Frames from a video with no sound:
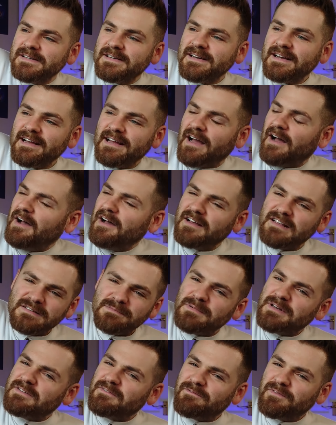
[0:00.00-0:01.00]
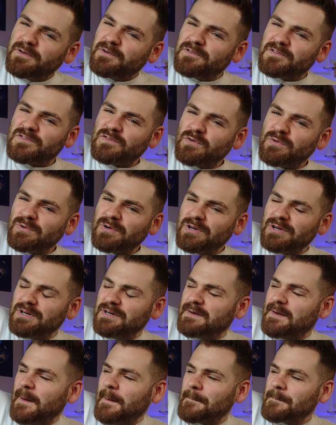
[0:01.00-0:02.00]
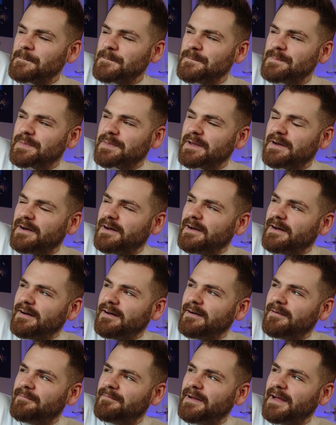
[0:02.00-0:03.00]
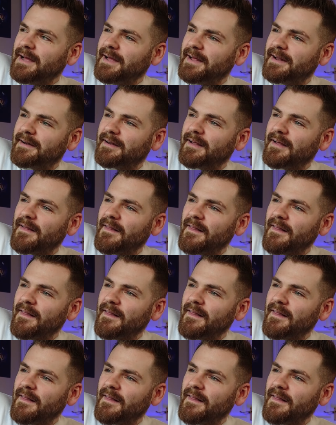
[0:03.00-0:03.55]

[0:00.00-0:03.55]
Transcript: It hurts, but it feels so good. Oh, man.